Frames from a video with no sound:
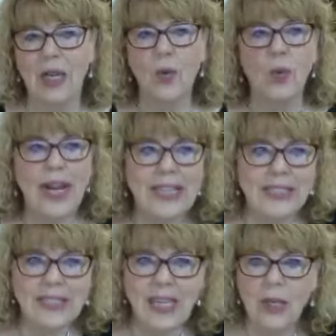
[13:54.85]
Write
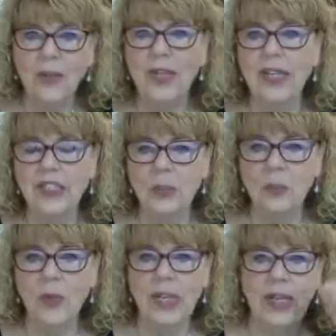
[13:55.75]
down each
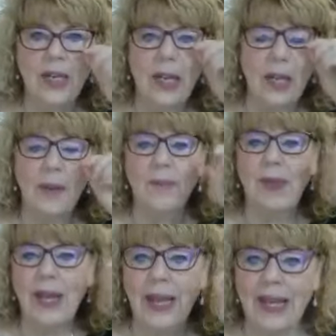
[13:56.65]
morning,
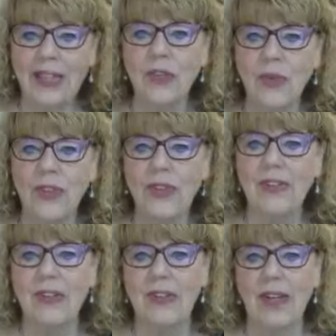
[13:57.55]
I ask for
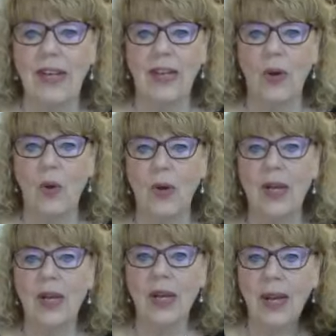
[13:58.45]
this today, or
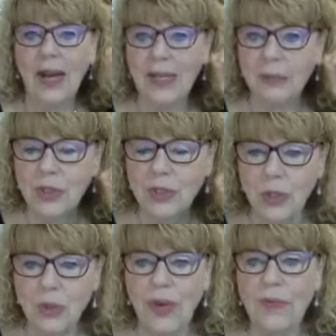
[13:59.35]
I am so
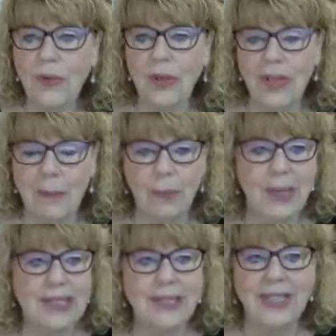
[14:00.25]
grateful and I
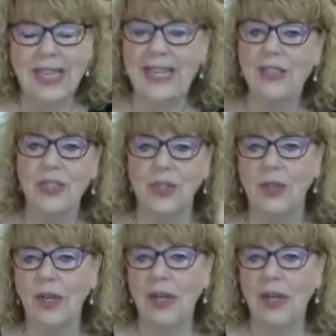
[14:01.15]
bless the answer,